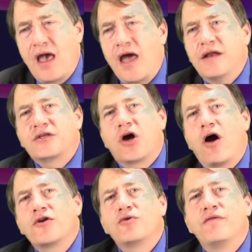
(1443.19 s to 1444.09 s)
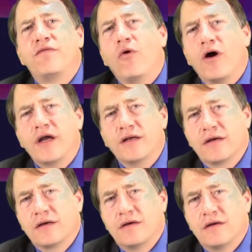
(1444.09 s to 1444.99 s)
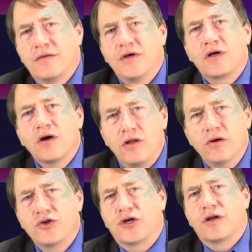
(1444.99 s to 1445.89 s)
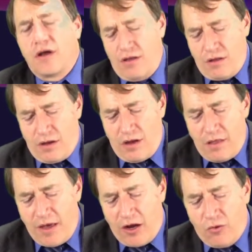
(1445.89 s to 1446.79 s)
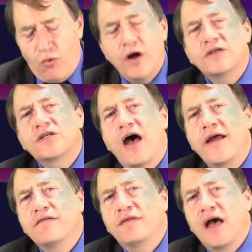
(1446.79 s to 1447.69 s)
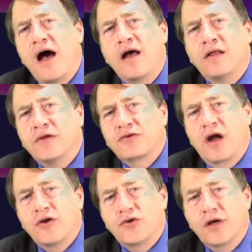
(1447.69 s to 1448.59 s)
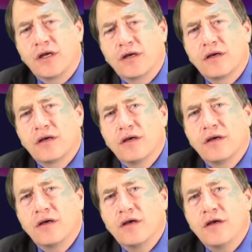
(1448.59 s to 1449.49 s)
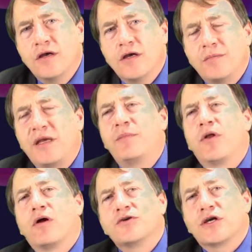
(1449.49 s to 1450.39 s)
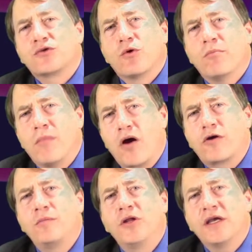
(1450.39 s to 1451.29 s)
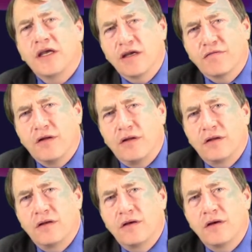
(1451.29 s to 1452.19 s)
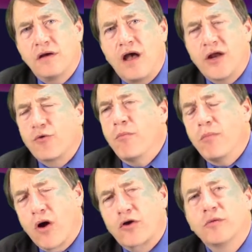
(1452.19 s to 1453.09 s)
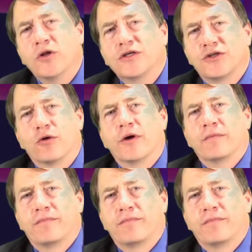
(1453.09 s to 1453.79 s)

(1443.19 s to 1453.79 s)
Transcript: And it is hard to avoid the conclusion that on one side of the aisle in this country, people are just remarkably evil and remarkably stupid.